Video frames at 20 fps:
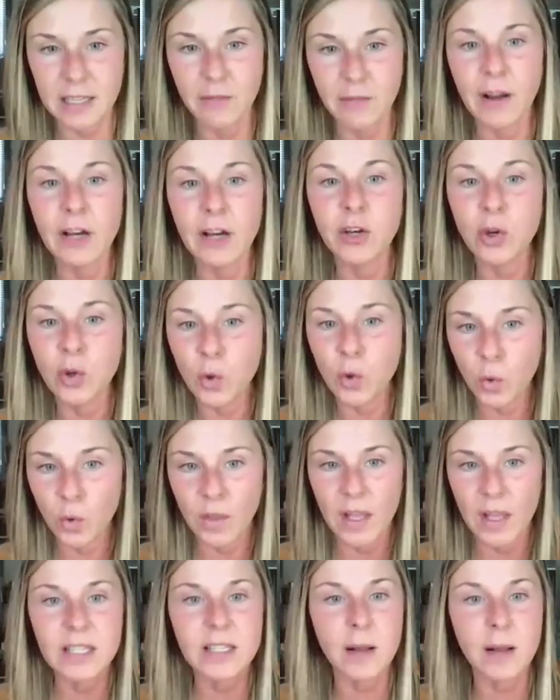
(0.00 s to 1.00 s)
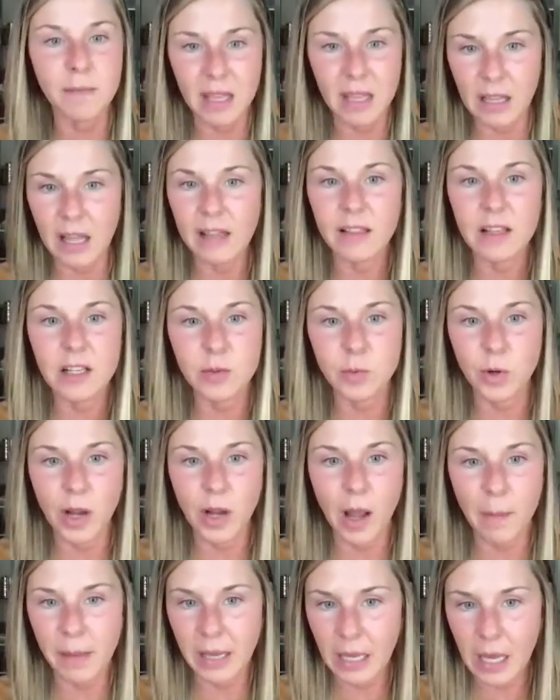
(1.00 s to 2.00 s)
if I knew that something like this were
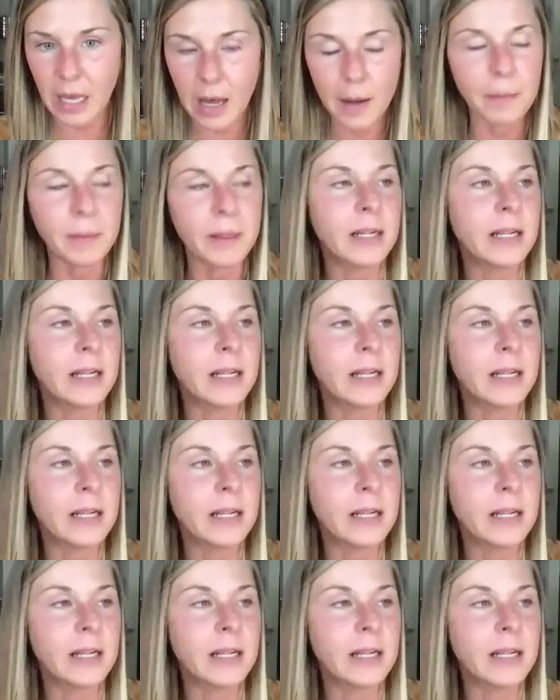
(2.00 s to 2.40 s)
coming up.